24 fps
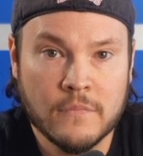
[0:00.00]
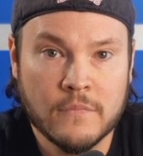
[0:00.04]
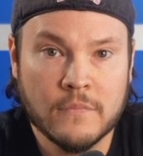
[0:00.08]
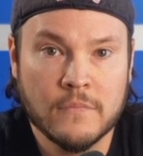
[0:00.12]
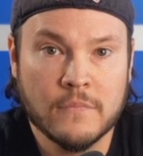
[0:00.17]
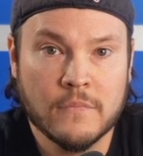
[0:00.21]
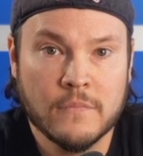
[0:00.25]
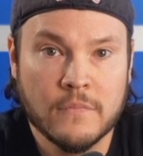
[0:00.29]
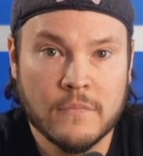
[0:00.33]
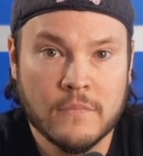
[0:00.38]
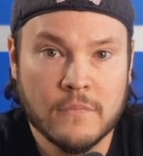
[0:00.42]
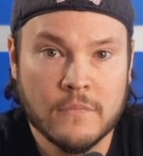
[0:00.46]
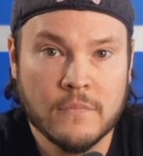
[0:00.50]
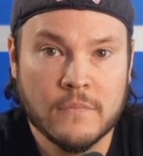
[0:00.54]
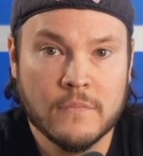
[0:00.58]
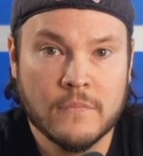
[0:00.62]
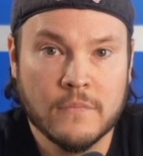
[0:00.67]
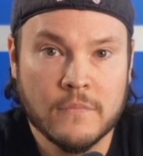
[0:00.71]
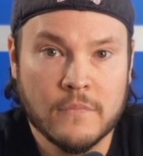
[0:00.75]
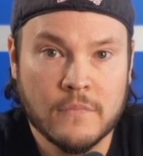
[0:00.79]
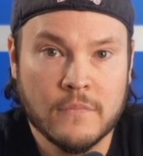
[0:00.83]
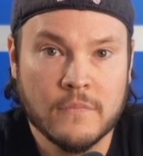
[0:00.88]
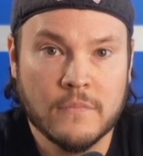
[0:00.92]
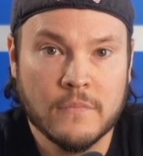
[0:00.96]

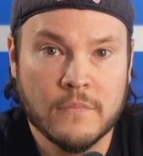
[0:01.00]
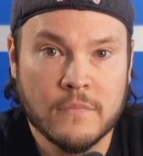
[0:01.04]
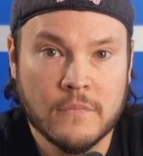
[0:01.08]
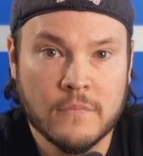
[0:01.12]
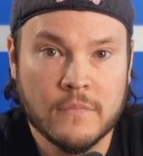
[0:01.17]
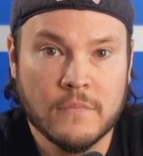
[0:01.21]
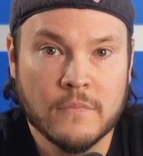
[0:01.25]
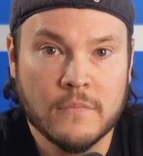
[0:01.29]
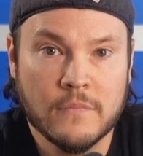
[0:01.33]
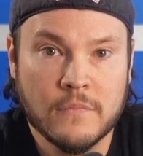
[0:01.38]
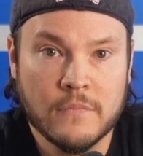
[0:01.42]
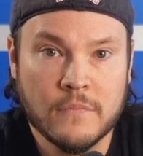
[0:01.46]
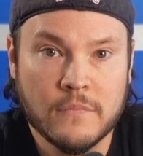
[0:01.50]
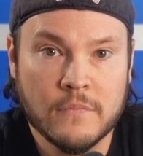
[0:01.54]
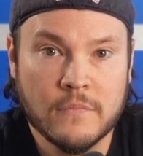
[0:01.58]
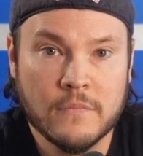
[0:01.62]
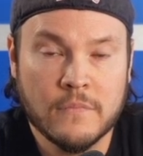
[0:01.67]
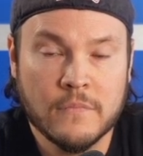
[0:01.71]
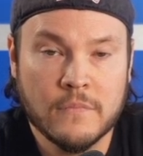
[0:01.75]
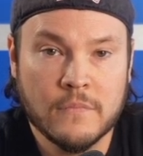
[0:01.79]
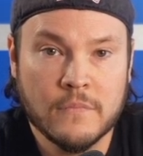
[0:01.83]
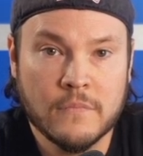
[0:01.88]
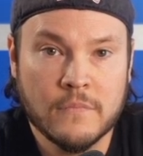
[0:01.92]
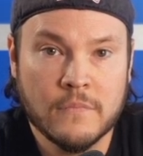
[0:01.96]

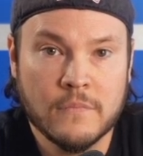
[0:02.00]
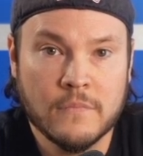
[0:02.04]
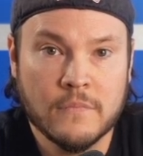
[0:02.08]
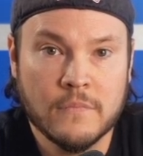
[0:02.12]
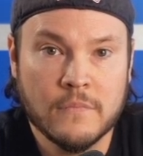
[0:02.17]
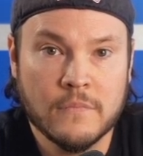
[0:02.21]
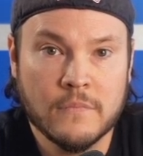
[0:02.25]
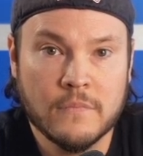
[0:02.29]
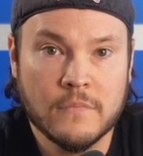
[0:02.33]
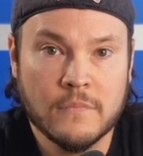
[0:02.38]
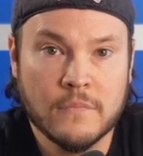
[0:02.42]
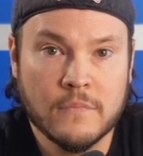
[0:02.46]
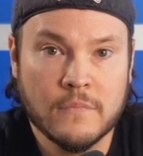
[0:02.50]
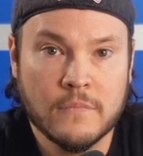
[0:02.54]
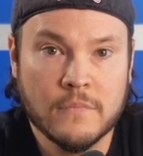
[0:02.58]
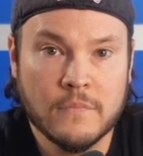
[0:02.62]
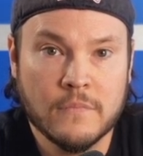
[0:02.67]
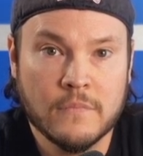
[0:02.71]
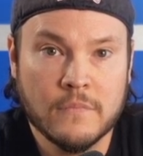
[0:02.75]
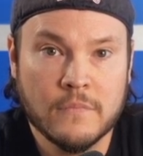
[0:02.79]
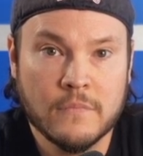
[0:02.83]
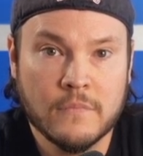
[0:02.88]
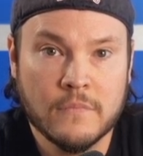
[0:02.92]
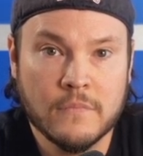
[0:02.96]

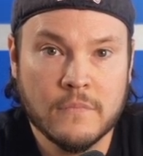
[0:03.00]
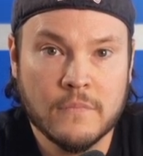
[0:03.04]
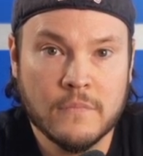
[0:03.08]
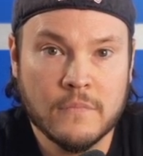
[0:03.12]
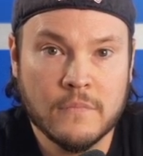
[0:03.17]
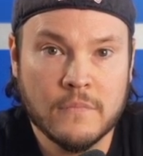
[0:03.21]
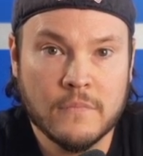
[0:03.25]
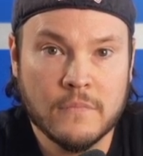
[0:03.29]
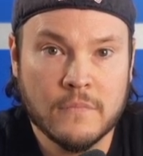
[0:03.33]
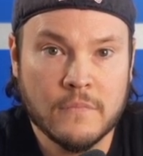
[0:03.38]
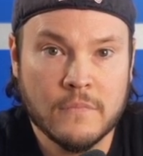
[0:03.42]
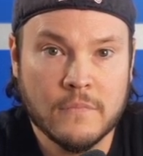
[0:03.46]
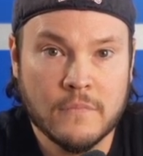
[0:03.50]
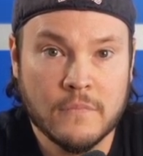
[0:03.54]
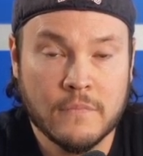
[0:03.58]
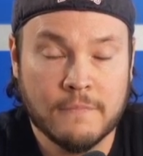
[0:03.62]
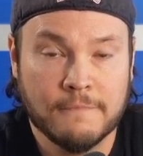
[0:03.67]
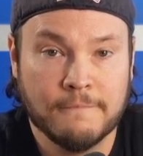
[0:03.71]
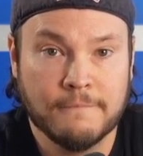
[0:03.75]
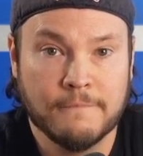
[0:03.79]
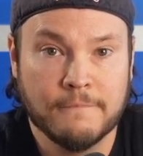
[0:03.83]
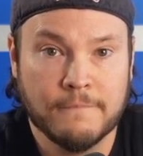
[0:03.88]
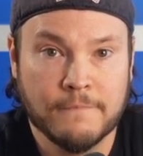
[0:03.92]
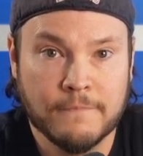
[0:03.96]

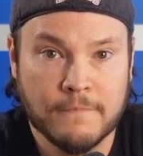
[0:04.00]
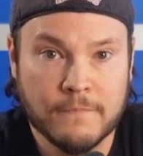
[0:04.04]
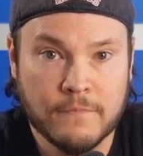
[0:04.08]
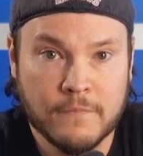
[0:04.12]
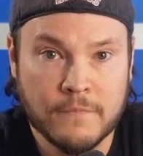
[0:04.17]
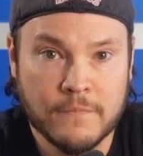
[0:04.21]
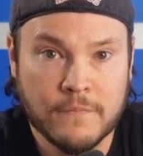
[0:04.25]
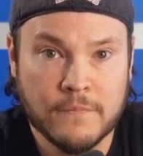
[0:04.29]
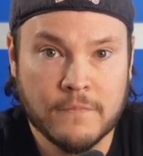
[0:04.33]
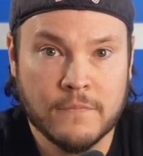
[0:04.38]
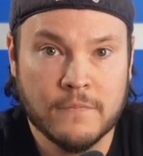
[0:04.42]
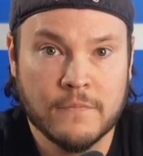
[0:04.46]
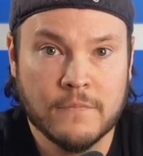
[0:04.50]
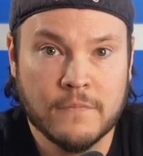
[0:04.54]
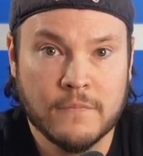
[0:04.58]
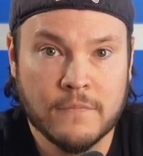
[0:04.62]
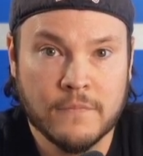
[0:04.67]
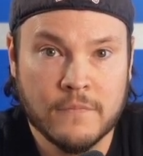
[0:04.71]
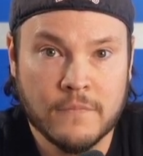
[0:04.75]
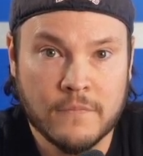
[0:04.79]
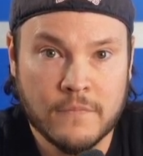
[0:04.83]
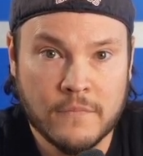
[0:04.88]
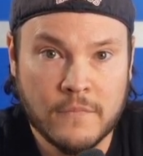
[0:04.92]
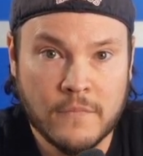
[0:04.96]

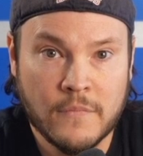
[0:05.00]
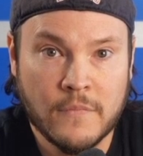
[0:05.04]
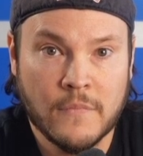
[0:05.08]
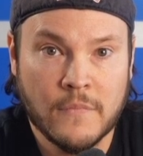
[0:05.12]
(silent)